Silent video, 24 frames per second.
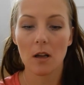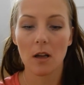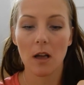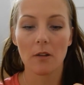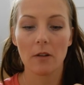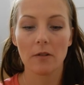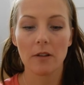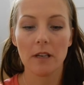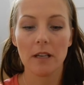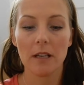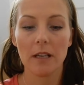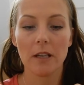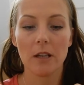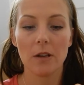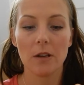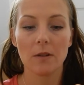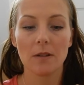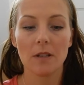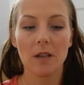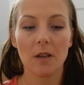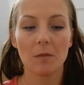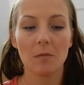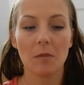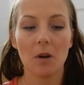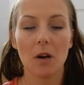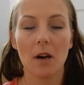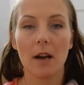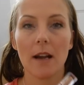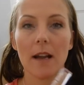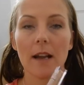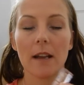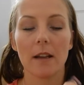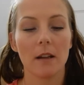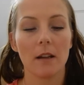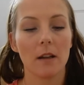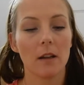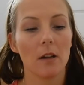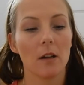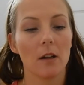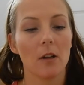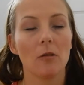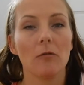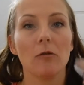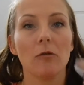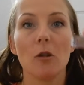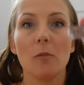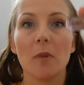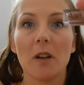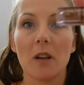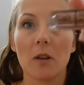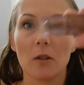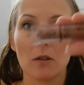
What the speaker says: currently using my Ruby